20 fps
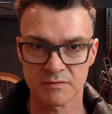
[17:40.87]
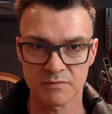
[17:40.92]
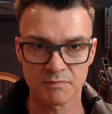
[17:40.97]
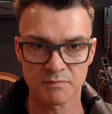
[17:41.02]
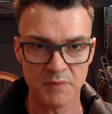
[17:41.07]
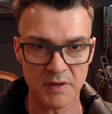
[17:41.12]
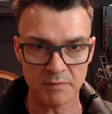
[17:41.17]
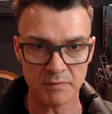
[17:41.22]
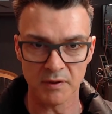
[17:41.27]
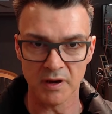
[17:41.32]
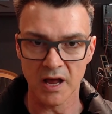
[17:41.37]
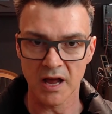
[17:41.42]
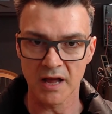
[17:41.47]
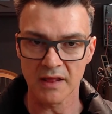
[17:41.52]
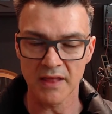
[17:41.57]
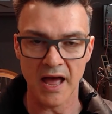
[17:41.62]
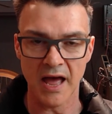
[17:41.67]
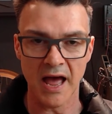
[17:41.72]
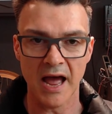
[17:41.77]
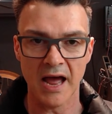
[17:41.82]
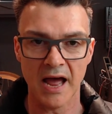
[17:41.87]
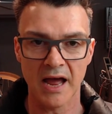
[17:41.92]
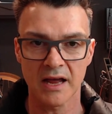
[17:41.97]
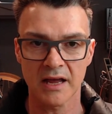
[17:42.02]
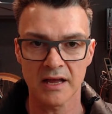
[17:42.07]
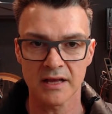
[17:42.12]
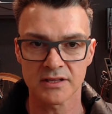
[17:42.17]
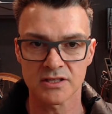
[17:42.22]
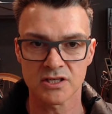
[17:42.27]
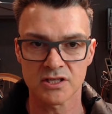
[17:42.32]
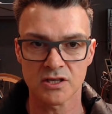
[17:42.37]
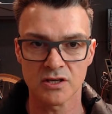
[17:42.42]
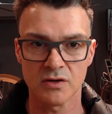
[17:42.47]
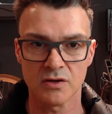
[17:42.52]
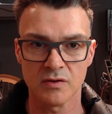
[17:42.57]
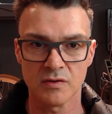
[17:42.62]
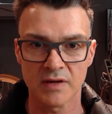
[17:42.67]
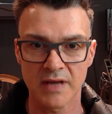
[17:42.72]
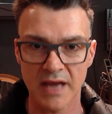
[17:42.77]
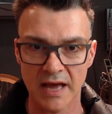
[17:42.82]
people like that,
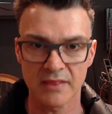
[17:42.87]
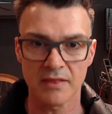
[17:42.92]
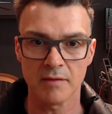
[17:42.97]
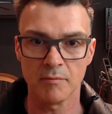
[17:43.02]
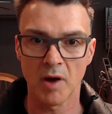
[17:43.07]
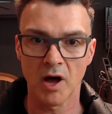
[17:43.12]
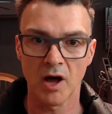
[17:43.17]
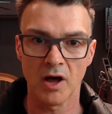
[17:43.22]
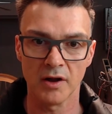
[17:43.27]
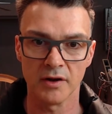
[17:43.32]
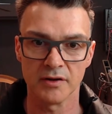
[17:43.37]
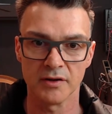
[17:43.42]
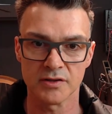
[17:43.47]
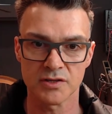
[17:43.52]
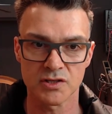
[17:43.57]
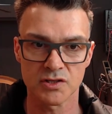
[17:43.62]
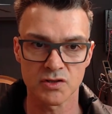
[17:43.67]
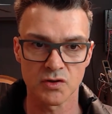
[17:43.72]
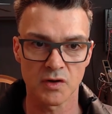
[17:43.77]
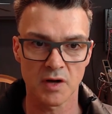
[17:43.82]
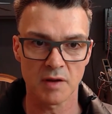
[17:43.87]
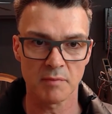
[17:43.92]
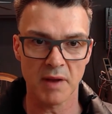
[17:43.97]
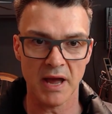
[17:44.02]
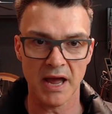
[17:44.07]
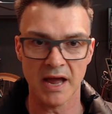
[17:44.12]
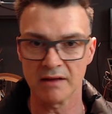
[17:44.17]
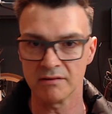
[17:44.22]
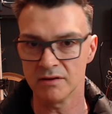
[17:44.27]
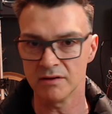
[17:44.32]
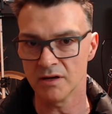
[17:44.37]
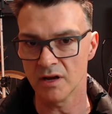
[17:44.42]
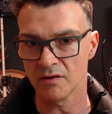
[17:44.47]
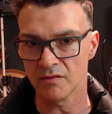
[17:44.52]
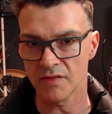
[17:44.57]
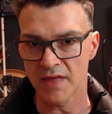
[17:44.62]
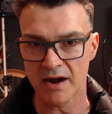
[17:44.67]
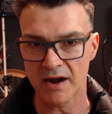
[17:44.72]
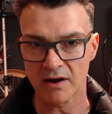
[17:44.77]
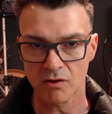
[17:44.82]
to get them on to talk about, you know,
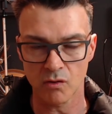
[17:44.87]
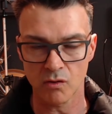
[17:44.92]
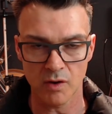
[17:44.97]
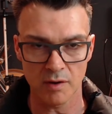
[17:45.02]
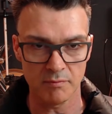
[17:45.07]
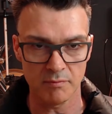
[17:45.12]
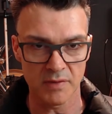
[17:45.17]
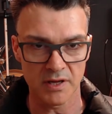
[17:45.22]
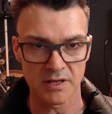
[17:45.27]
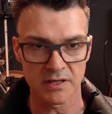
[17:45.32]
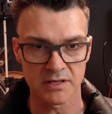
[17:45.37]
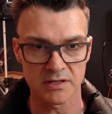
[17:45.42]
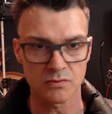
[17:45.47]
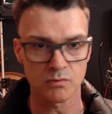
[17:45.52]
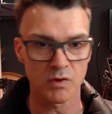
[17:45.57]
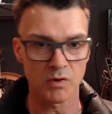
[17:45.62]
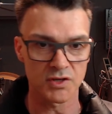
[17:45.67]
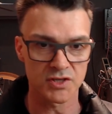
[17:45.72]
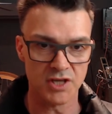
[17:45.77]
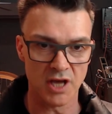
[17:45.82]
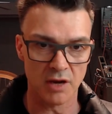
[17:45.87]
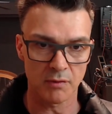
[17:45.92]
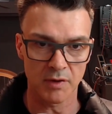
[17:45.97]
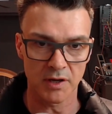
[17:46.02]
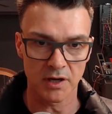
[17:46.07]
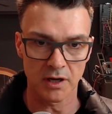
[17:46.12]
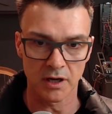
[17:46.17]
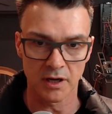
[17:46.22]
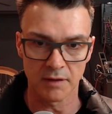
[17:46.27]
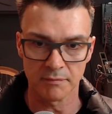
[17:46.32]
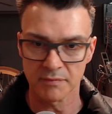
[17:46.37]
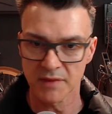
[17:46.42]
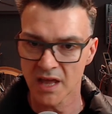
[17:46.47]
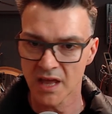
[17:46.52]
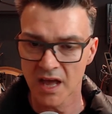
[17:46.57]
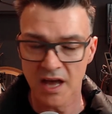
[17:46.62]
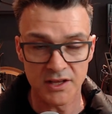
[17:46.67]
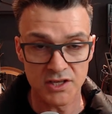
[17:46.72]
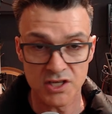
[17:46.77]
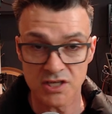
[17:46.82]
their equipment, what's going on.
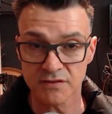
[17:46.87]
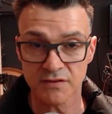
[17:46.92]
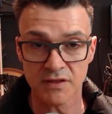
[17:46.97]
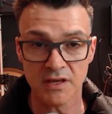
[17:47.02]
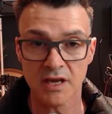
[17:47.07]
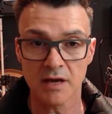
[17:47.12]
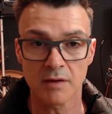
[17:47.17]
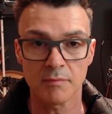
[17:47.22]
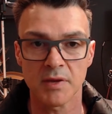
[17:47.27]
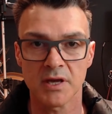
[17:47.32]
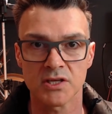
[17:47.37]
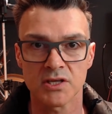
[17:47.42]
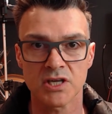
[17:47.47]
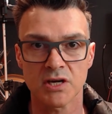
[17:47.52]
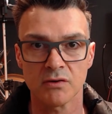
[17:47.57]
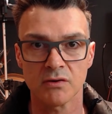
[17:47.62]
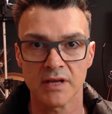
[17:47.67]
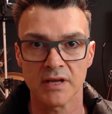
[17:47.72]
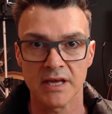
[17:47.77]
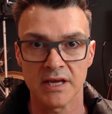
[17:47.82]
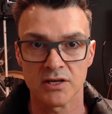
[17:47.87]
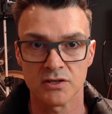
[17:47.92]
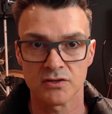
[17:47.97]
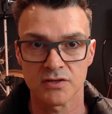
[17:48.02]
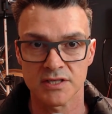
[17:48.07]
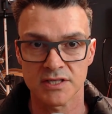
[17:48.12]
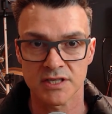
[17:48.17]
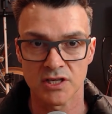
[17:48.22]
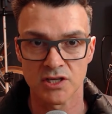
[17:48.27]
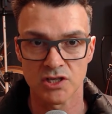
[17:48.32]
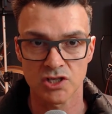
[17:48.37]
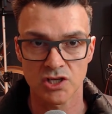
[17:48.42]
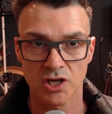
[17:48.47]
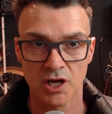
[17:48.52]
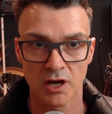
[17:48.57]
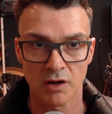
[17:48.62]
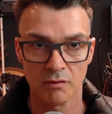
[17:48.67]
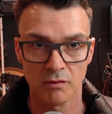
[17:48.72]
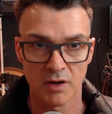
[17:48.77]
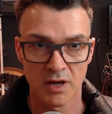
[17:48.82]
I just think it'll be a generally interesting
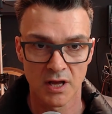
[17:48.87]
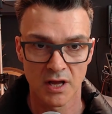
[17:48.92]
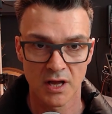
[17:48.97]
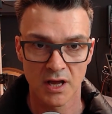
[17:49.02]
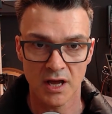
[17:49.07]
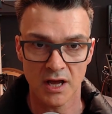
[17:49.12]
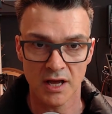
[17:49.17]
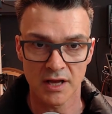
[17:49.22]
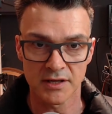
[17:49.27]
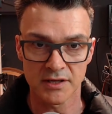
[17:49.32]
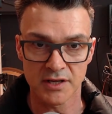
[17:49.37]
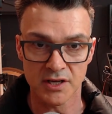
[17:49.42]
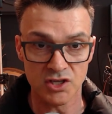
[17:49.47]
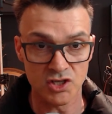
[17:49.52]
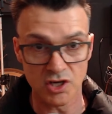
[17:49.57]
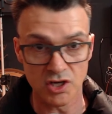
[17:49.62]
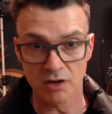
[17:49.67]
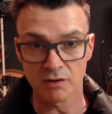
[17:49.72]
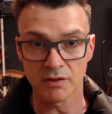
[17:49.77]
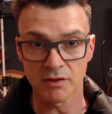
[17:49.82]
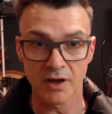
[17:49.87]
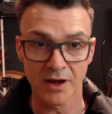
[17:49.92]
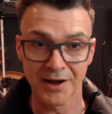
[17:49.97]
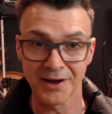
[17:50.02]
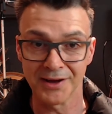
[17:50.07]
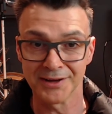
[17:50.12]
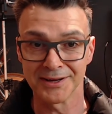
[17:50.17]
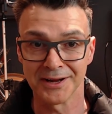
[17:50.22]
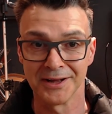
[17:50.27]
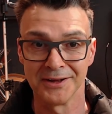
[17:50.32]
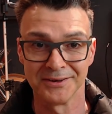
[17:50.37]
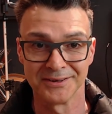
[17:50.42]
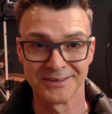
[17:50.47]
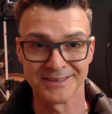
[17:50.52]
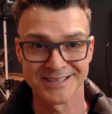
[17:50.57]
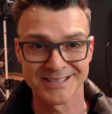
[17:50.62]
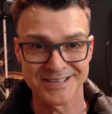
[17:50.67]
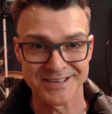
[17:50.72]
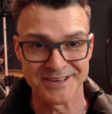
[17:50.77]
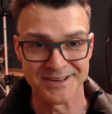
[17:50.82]
show and a show that I'd like
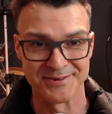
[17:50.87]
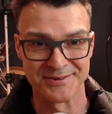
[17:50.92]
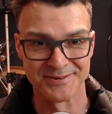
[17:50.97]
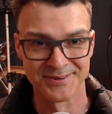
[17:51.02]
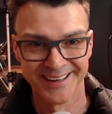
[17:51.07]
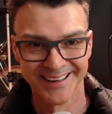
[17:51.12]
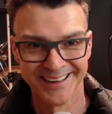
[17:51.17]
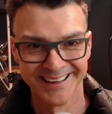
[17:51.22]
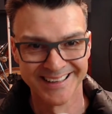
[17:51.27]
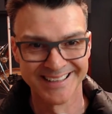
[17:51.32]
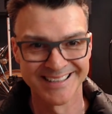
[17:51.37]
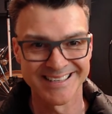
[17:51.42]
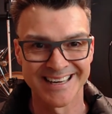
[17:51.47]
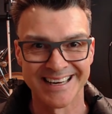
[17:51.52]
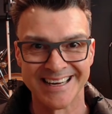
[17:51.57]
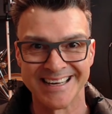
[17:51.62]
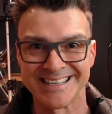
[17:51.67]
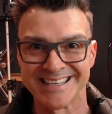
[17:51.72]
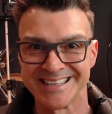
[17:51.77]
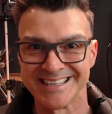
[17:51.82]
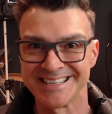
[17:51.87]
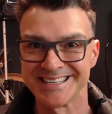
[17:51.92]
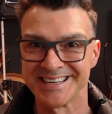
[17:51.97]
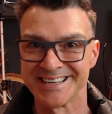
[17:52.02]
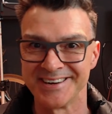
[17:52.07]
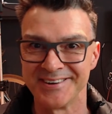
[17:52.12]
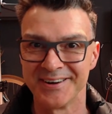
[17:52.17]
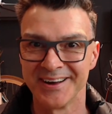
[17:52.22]
to listen to.